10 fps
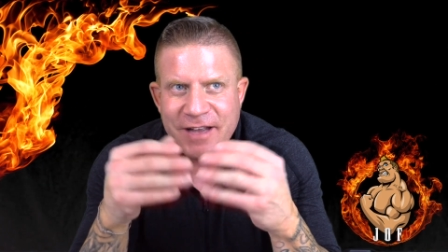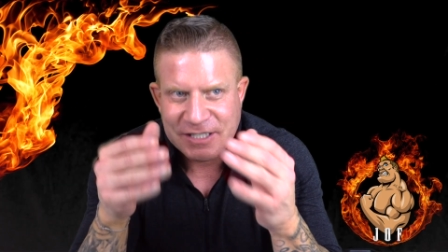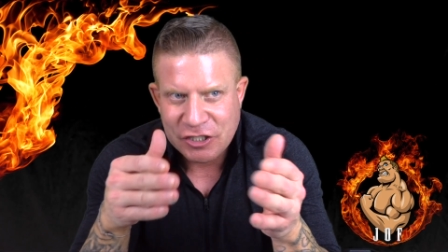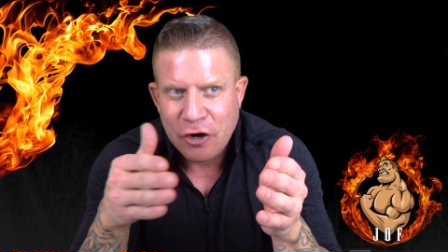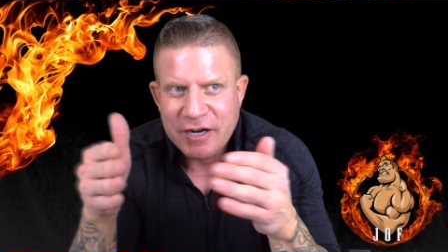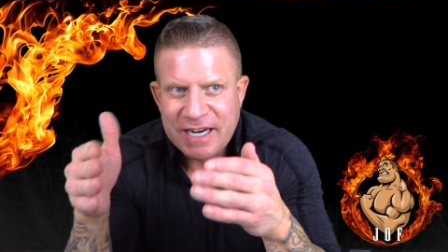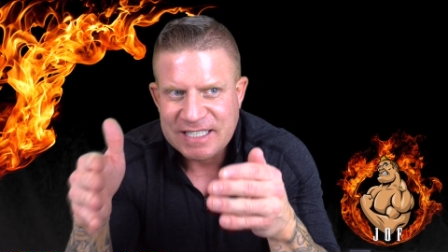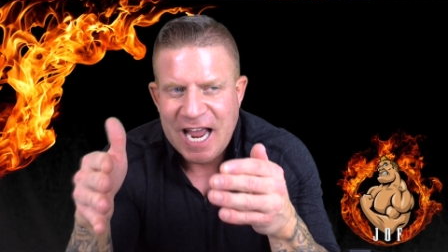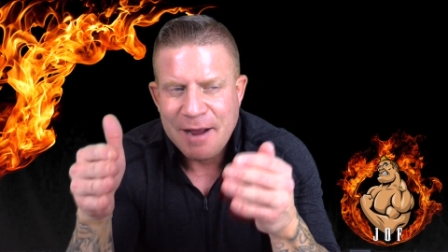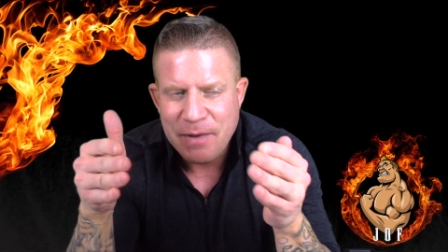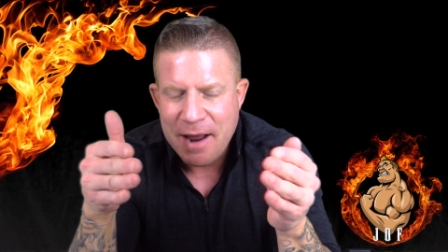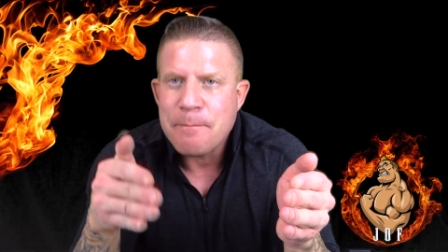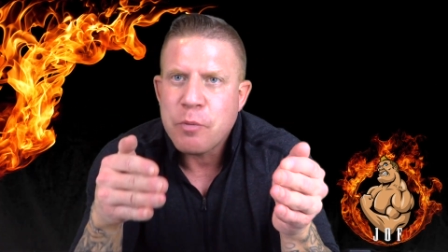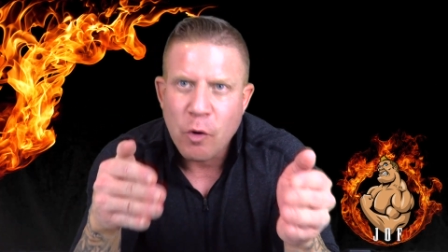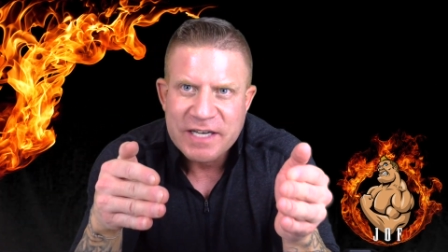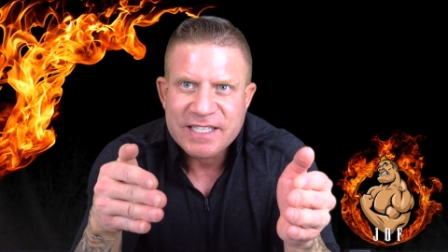I saw her get attacked by a boy